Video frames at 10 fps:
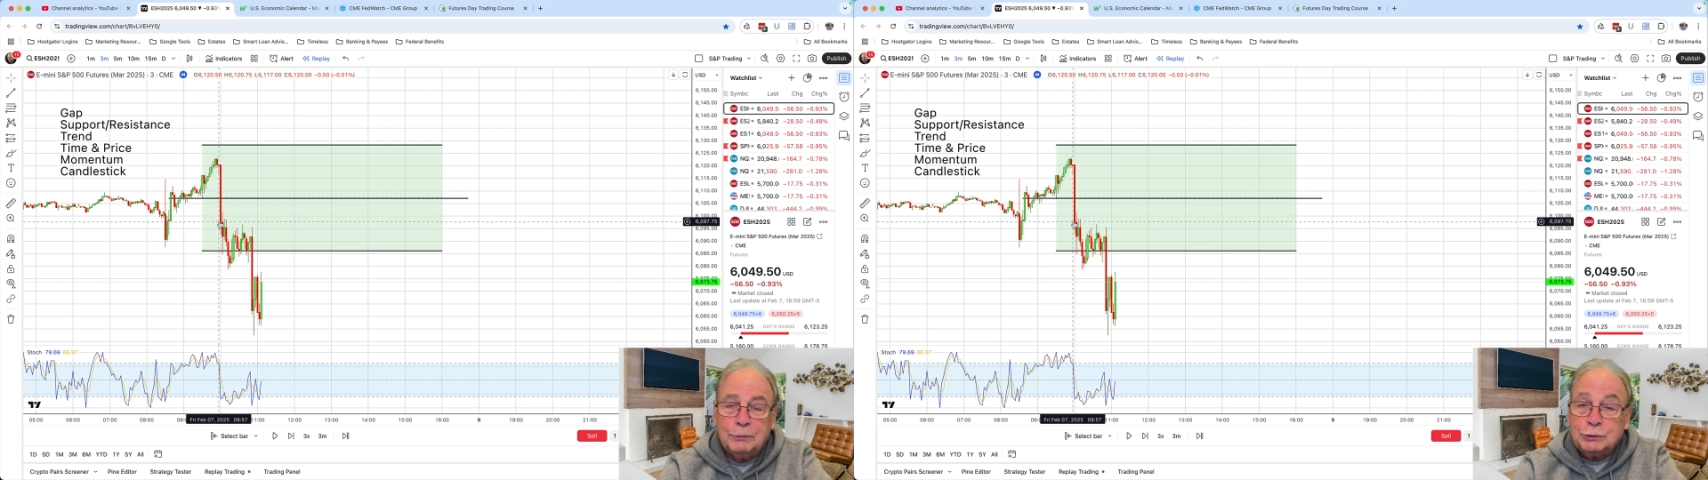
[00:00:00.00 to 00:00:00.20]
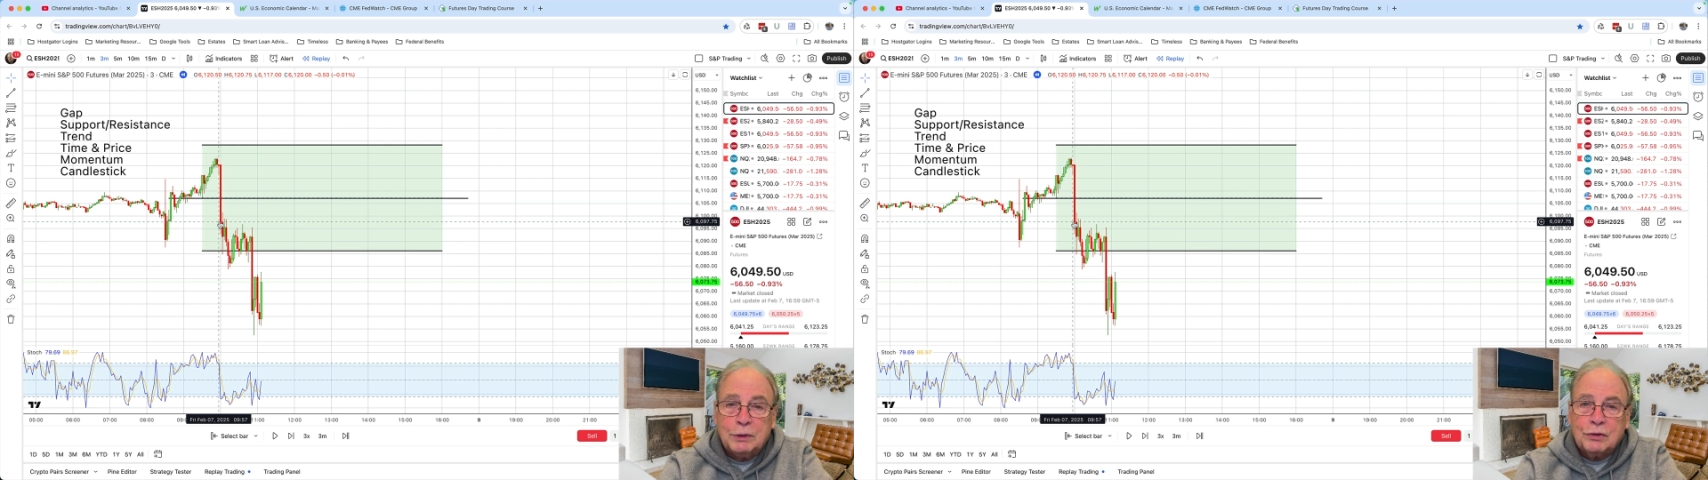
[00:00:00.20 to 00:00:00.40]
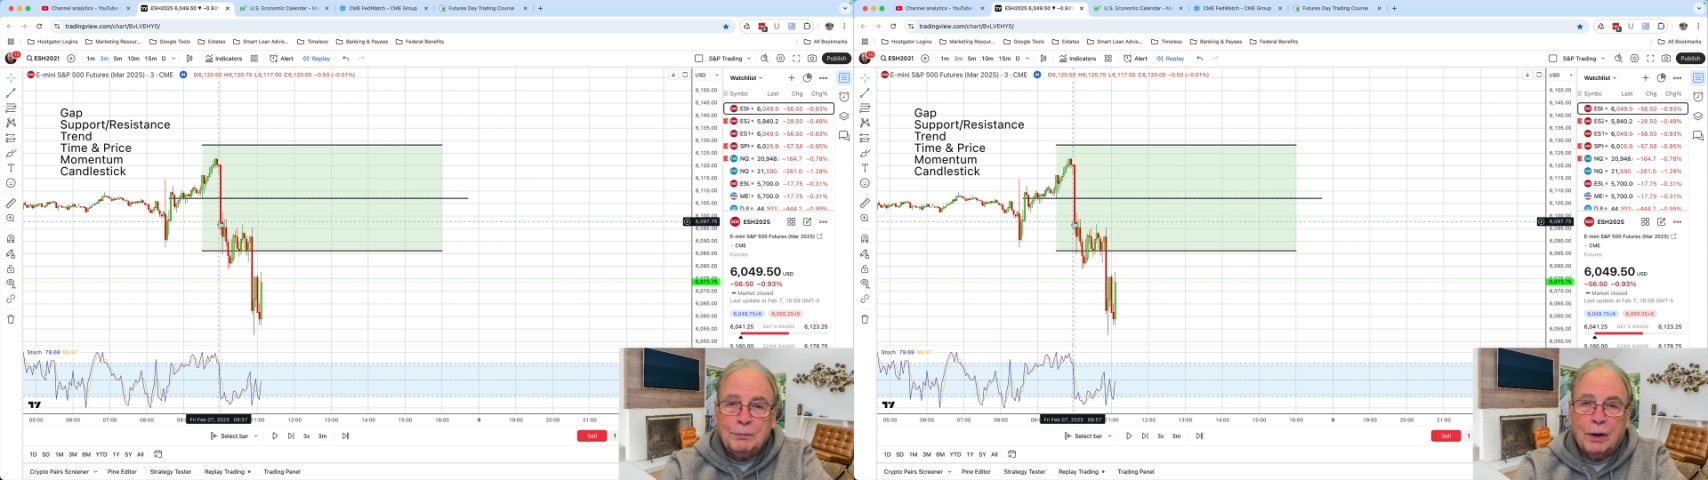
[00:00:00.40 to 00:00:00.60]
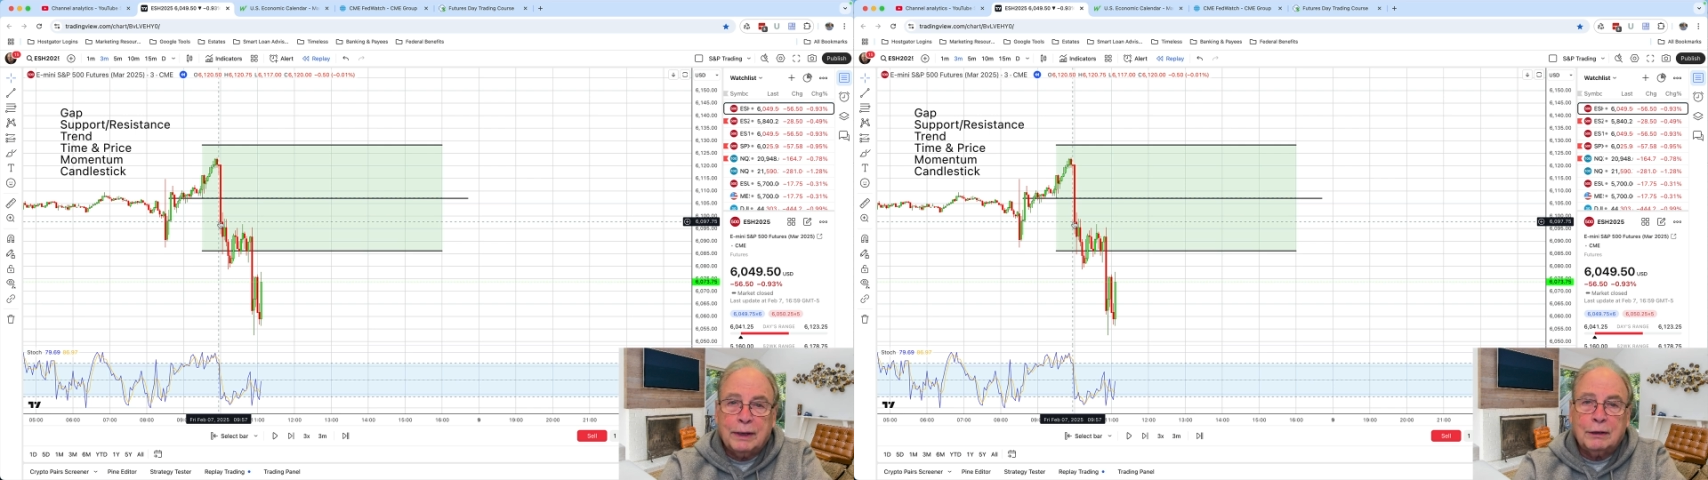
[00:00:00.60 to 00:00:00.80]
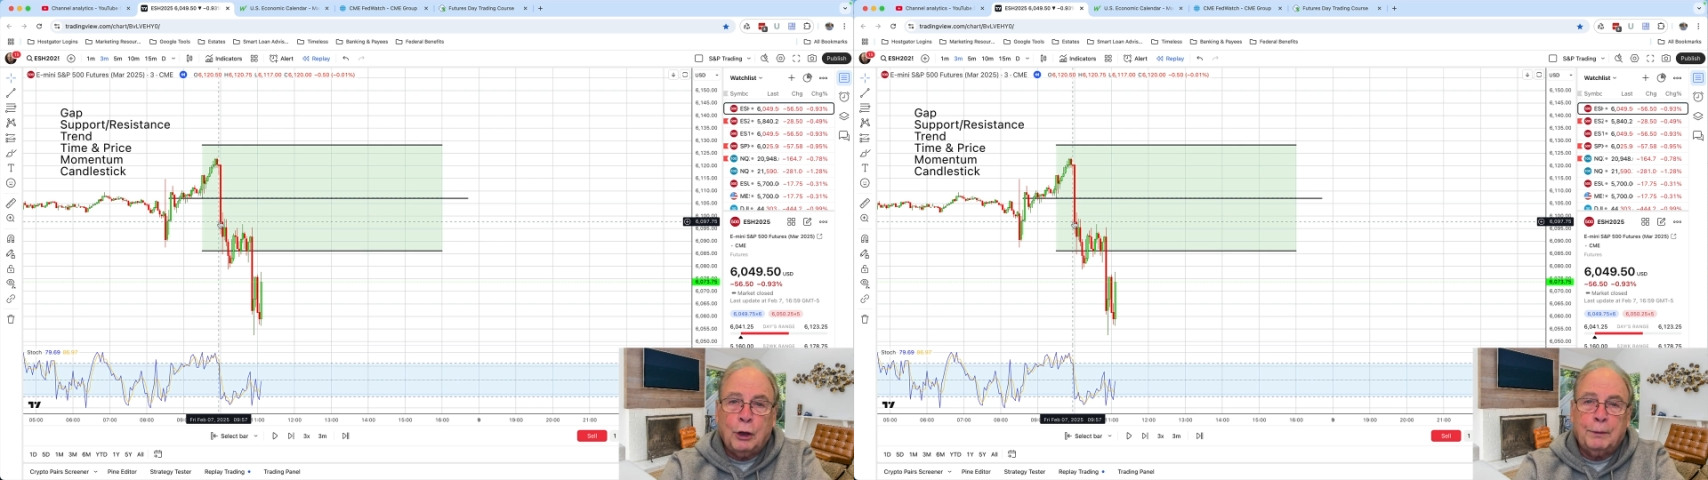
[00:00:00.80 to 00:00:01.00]
Which way is the
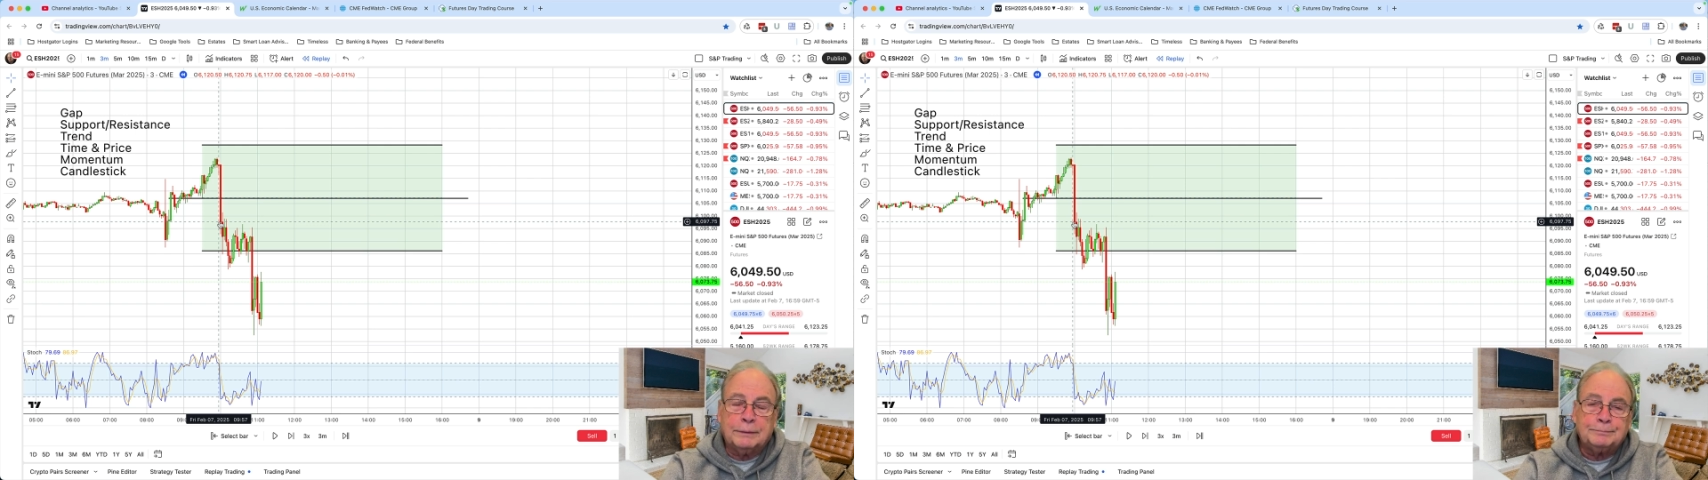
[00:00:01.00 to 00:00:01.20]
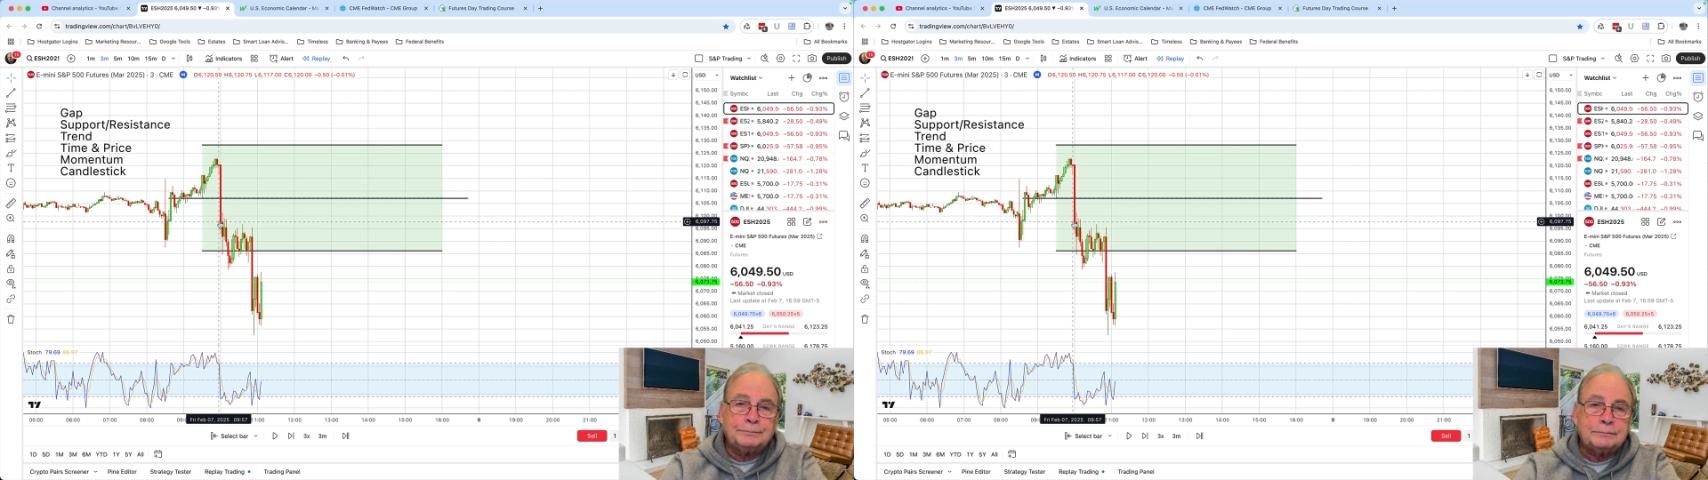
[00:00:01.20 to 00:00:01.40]
market going?